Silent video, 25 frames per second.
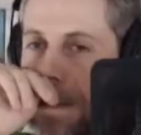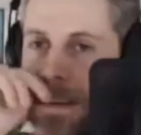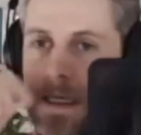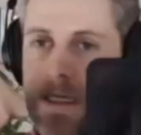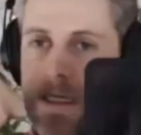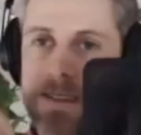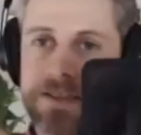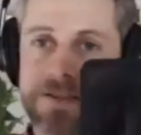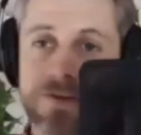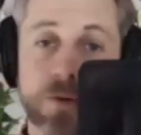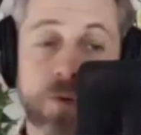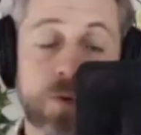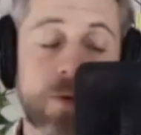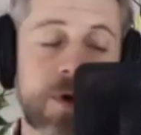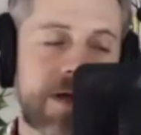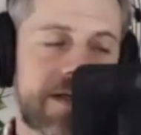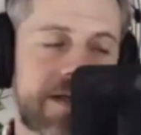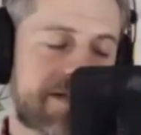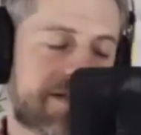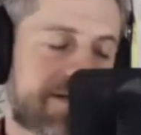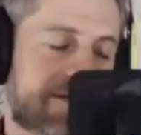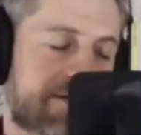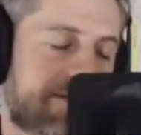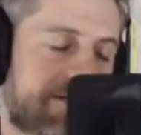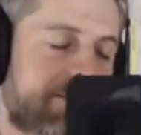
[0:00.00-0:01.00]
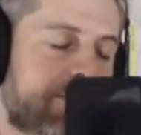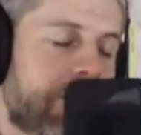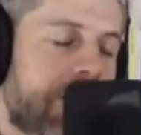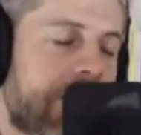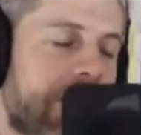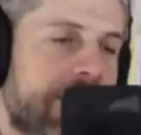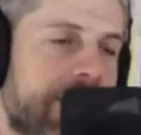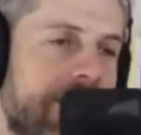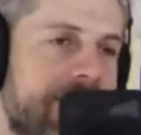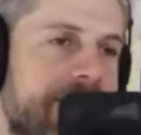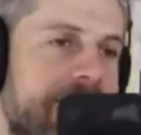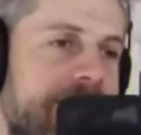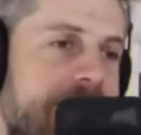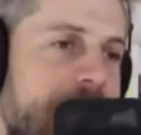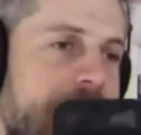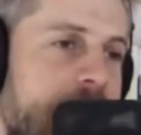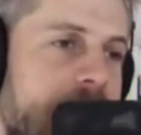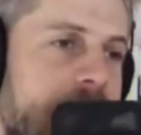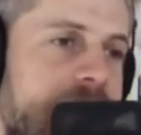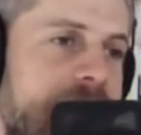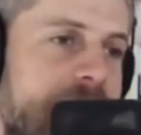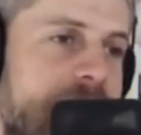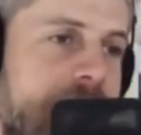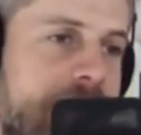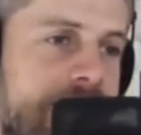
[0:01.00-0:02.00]
as always, imparting so
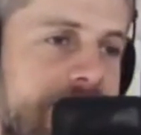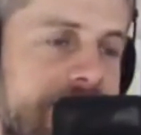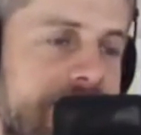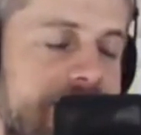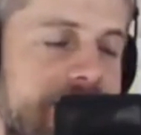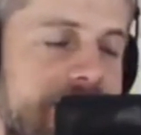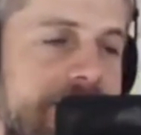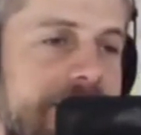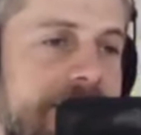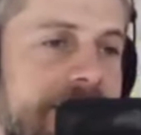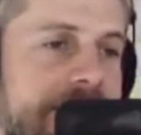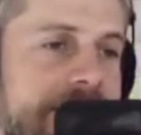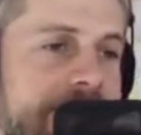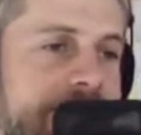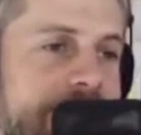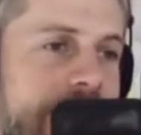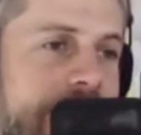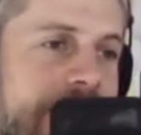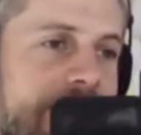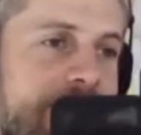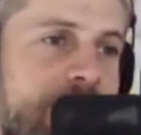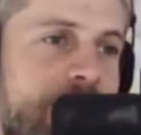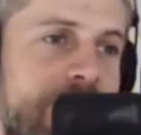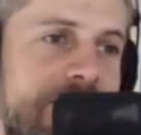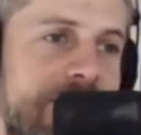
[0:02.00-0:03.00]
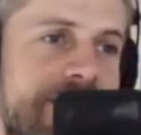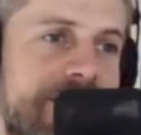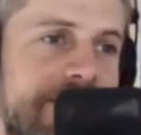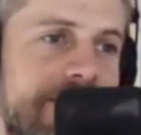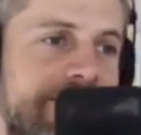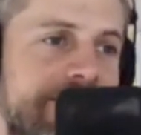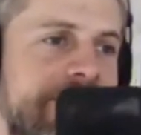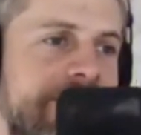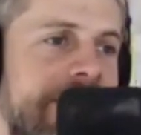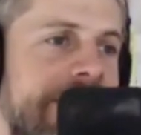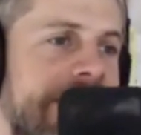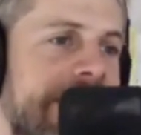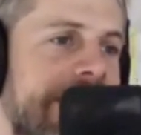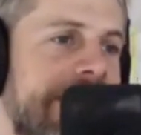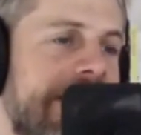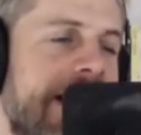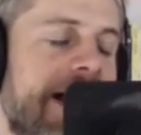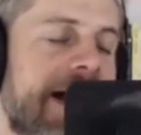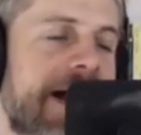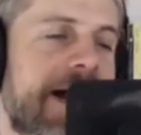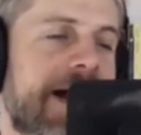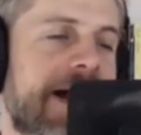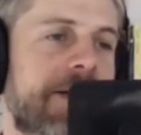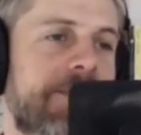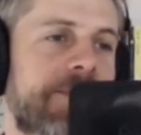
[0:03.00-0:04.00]
much knowledge and wisdom.
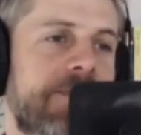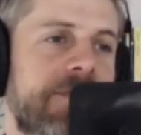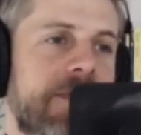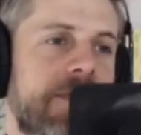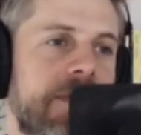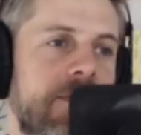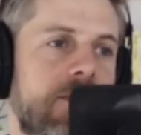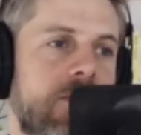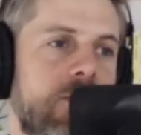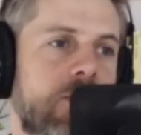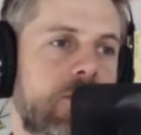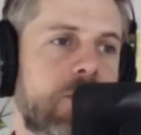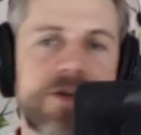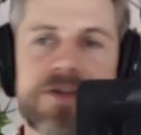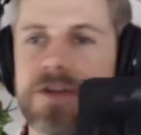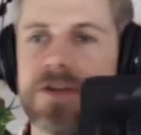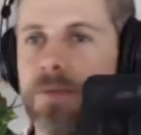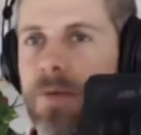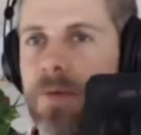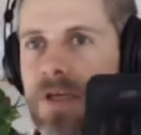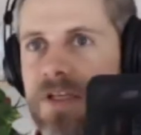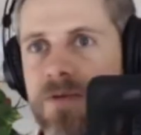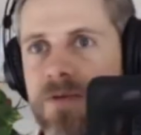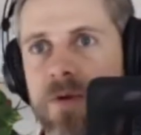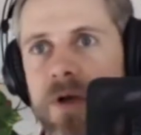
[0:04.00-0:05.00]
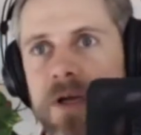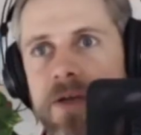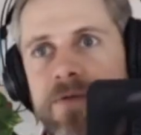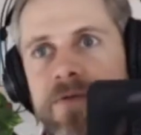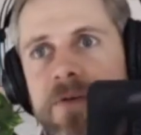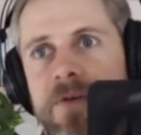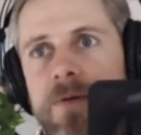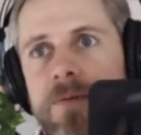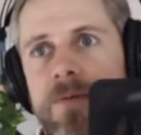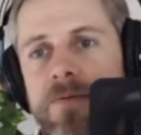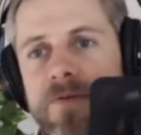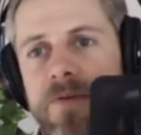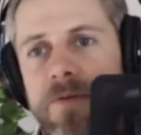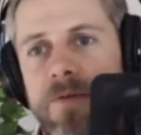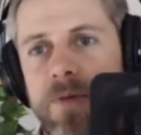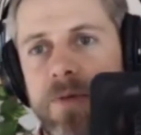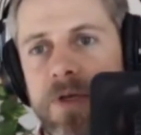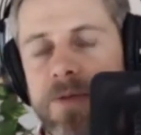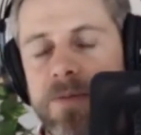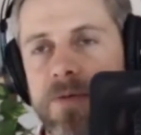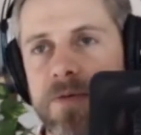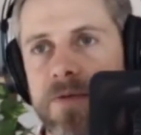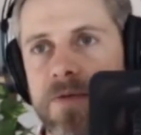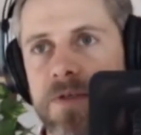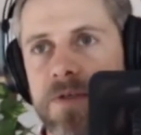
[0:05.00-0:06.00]
What's the best way for
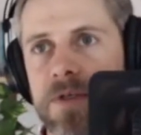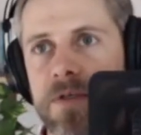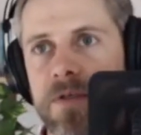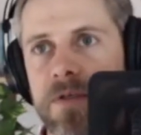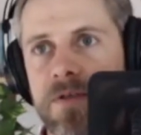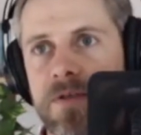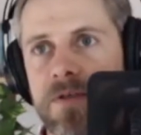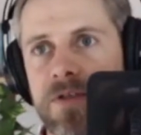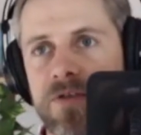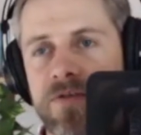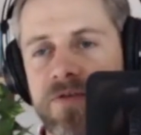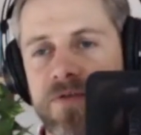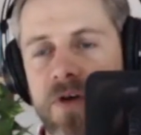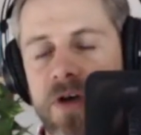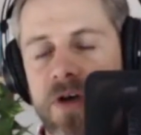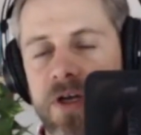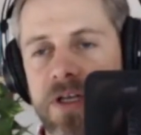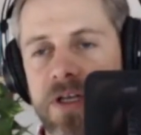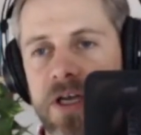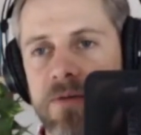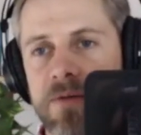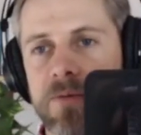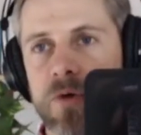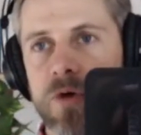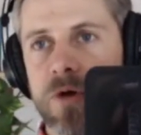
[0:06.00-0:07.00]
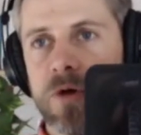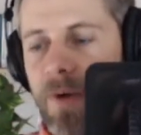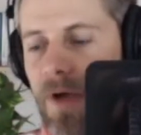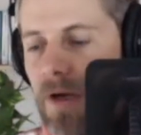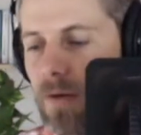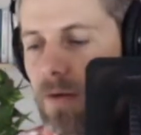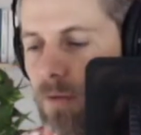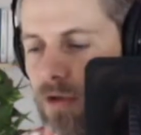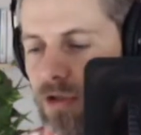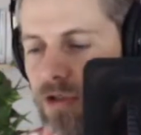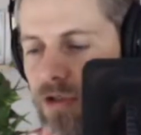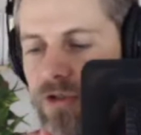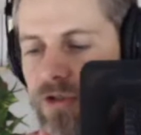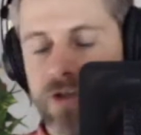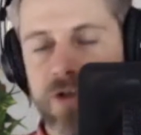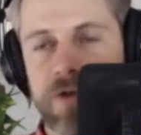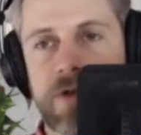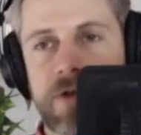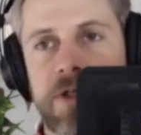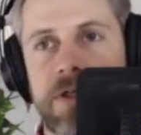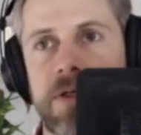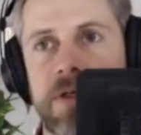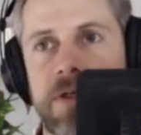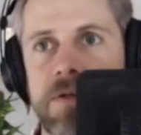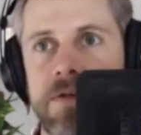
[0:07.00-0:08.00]
people to find out more about what you're
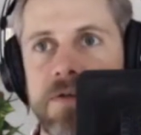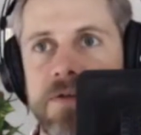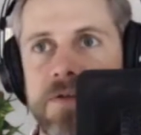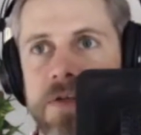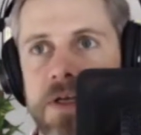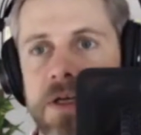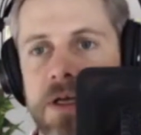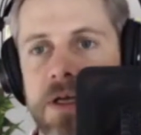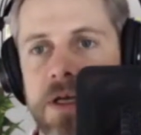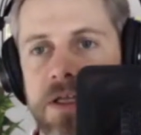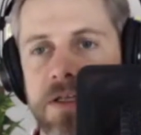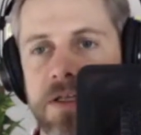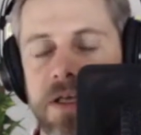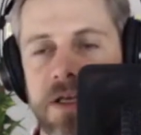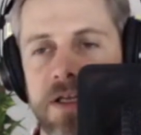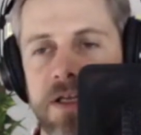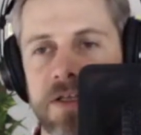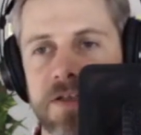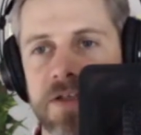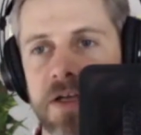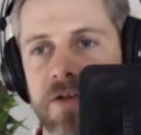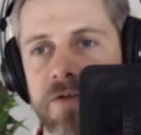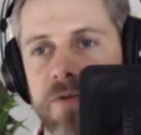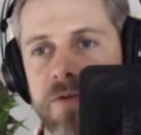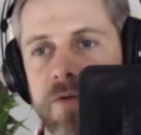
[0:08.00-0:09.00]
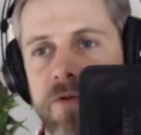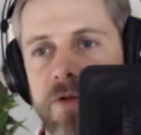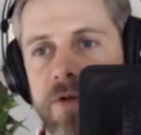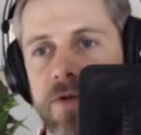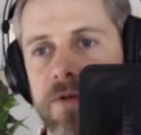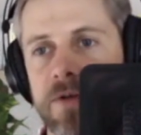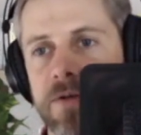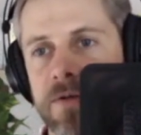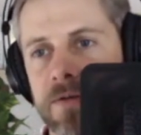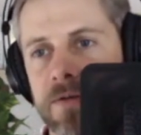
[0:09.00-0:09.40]
doing and get in touch with you?